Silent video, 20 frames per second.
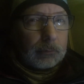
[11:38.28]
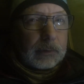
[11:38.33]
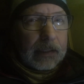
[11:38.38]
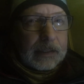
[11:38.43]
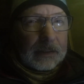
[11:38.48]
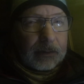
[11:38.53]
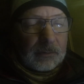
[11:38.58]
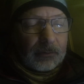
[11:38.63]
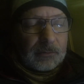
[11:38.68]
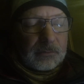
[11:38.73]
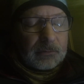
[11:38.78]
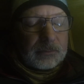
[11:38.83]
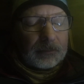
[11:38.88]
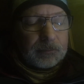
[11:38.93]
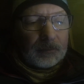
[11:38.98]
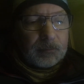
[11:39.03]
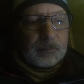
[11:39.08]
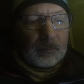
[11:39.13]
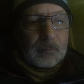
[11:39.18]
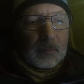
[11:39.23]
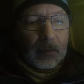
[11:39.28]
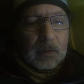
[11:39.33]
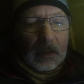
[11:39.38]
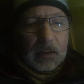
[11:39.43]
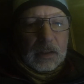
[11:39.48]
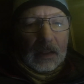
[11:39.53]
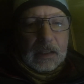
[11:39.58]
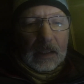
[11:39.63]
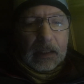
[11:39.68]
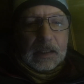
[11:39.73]
lens,
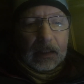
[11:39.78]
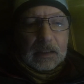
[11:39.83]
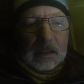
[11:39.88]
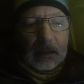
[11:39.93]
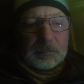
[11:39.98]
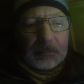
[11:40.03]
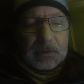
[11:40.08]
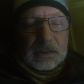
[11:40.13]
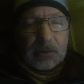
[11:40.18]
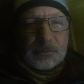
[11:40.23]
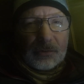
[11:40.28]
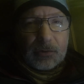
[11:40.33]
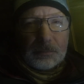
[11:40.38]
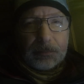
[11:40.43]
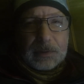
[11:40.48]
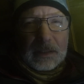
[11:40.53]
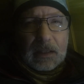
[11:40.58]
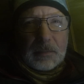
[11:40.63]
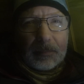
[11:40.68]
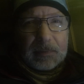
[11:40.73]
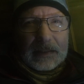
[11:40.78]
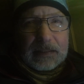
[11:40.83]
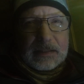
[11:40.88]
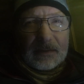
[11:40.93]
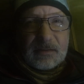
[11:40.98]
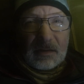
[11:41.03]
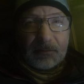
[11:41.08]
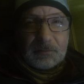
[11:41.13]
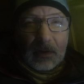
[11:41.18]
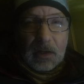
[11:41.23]
because you can pick up a
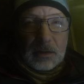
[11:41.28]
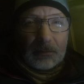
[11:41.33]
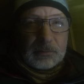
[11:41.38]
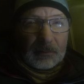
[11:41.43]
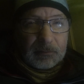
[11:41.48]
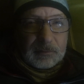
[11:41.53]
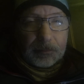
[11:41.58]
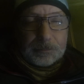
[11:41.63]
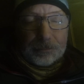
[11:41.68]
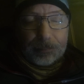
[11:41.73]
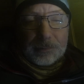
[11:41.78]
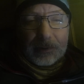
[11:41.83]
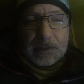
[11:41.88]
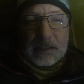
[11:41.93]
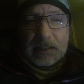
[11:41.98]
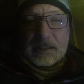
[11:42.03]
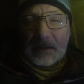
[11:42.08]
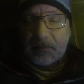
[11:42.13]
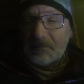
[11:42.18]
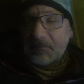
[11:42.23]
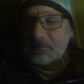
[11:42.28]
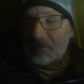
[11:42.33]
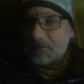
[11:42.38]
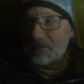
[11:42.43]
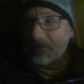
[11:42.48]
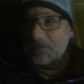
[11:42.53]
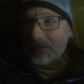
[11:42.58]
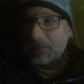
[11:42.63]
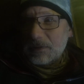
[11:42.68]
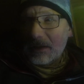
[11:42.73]
D700 for pretty
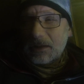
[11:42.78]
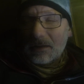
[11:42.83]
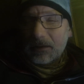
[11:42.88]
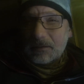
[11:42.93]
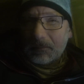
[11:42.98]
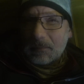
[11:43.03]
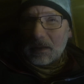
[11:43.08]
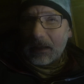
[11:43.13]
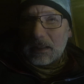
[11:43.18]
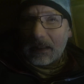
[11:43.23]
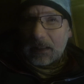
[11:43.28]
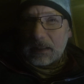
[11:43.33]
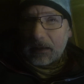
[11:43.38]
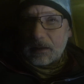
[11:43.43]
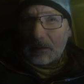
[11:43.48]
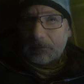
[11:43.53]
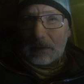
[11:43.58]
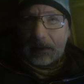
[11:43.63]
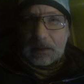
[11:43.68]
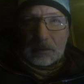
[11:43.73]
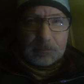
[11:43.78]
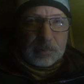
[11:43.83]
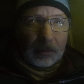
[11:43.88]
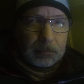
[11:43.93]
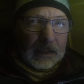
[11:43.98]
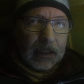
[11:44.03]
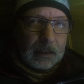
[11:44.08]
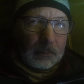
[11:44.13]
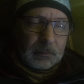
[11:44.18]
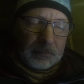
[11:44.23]
good money. I reckon I'll
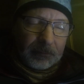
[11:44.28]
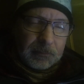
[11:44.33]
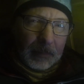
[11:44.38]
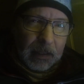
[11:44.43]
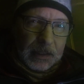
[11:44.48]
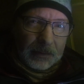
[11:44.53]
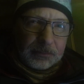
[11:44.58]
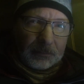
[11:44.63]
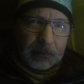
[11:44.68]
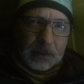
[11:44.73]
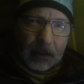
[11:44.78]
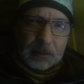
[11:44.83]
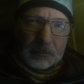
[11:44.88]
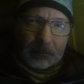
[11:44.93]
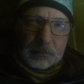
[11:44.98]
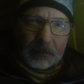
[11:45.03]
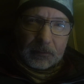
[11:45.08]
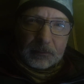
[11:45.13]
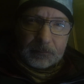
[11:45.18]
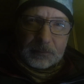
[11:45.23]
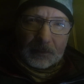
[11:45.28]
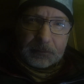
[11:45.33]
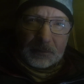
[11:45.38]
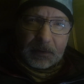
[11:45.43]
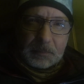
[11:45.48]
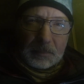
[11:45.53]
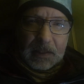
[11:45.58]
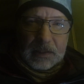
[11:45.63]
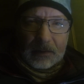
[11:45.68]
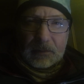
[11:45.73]
probably get one for about
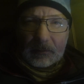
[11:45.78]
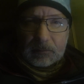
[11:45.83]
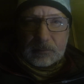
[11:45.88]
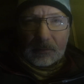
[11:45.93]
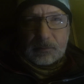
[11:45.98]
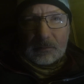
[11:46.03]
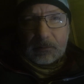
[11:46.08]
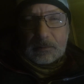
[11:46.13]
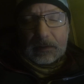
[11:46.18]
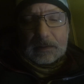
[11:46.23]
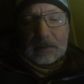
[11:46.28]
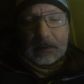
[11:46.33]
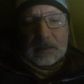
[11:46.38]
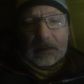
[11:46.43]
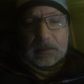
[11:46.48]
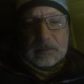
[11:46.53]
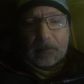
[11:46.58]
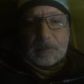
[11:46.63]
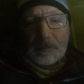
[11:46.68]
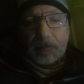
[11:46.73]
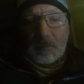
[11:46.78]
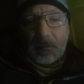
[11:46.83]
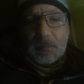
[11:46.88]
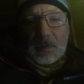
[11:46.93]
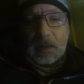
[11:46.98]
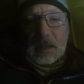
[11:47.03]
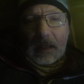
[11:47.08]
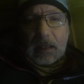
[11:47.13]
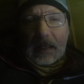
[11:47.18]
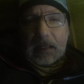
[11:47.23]
£350,
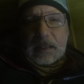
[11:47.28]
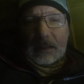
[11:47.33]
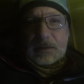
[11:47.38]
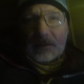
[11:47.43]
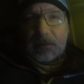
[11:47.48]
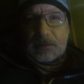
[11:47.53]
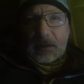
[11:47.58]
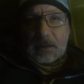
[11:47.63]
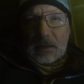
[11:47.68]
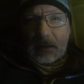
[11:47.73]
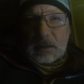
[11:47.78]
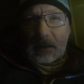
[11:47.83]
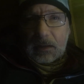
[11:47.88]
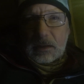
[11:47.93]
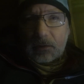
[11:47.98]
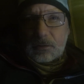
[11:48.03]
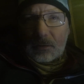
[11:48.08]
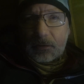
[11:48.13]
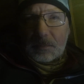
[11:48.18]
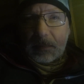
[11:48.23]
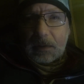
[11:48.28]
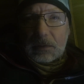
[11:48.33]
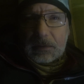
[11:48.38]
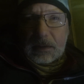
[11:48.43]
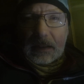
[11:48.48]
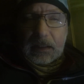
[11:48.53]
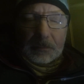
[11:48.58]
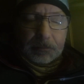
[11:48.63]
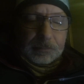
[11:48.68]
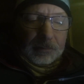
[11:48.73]
and I ought to be able
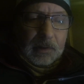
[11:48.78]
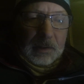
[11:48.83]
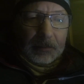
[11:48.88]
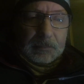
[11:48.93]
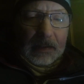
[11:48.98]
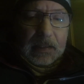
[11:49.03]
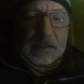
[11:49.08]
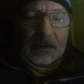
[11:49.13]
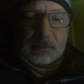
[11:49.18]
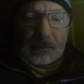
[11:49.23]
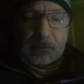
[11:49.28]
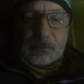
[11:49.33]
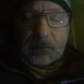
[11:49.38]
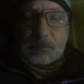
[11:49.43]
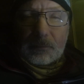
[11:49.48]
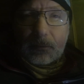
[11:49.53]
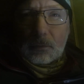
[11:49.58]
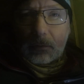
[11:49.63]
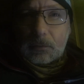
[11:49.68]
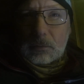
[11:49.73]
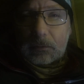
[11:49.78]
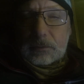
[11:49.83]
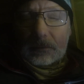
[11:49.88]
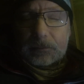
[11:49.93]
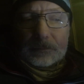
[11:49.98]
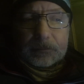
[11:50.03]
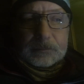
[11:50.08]
to get a prime lens for